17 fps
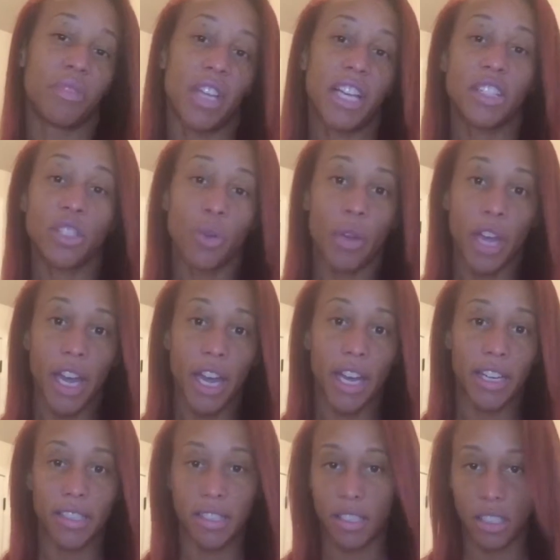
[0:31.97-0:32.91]
it's
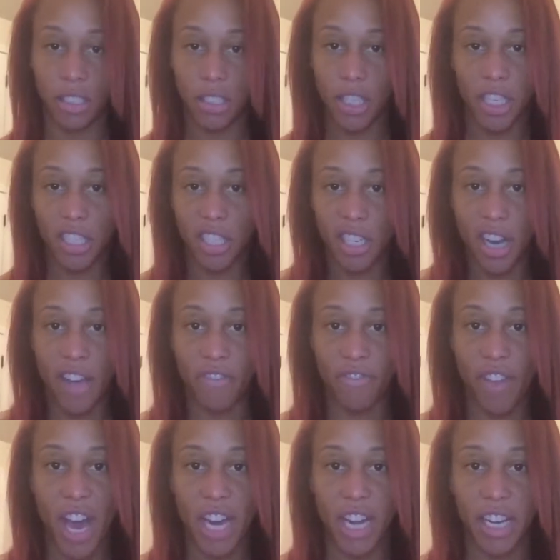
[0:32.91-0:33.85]
okay, it doesn't have
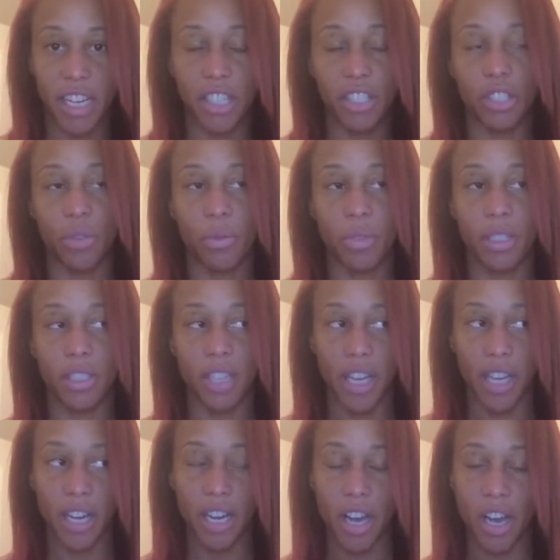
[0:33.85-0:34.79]
fat in it. So
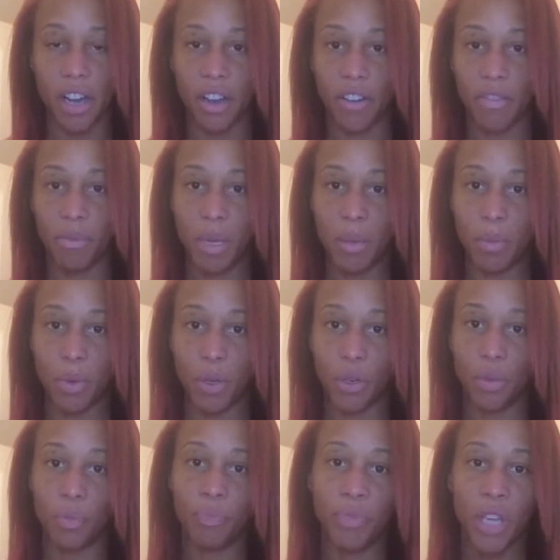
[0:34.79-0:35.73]
instead of
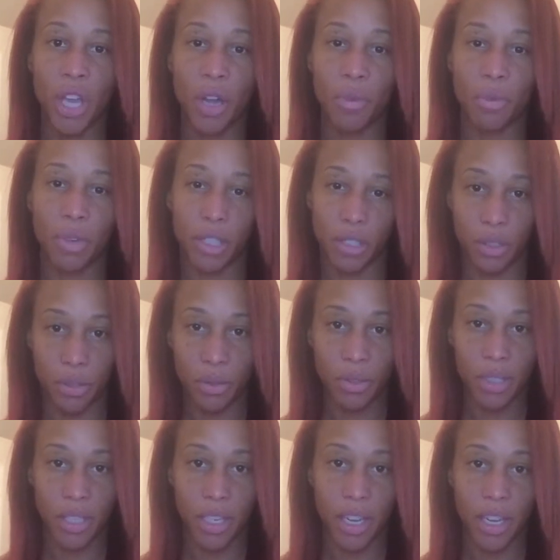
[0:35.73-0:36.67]
people
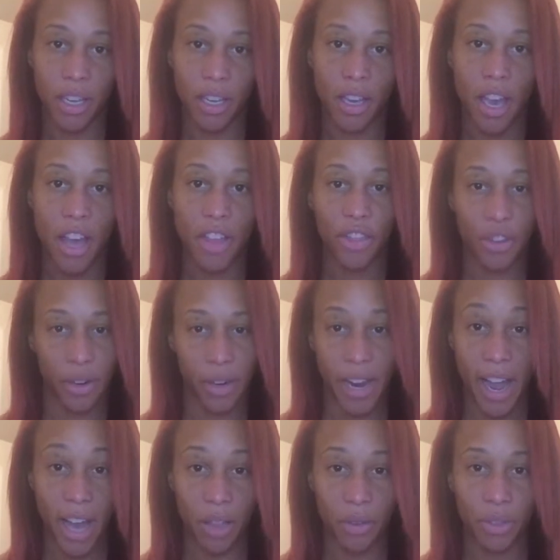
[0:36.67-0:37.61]
reducing their
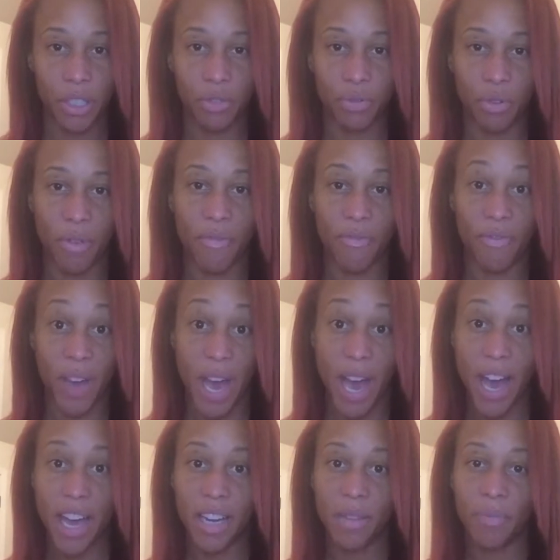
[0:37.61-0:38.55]
calories from
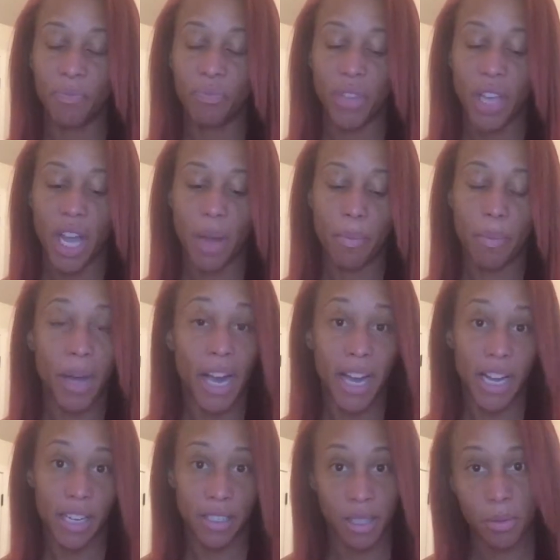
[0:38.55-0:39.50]
fat
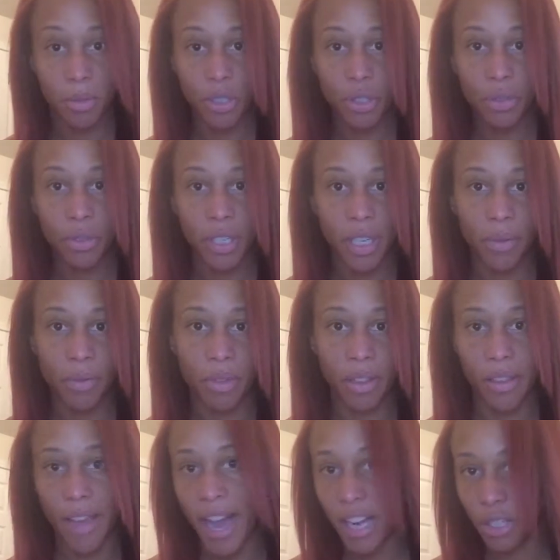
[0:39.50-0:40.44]
by substituting it
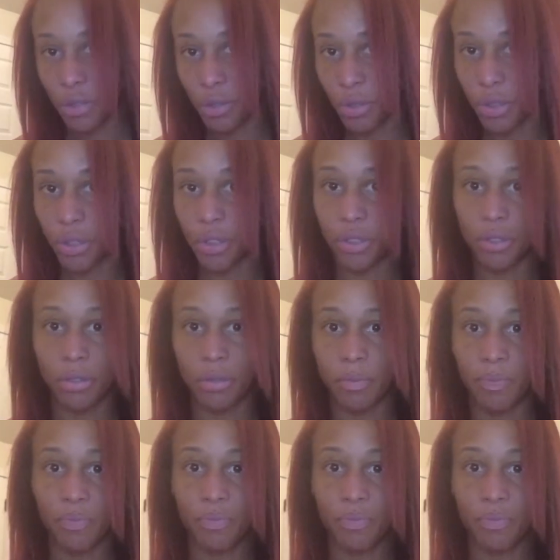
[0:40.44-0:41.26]
with natural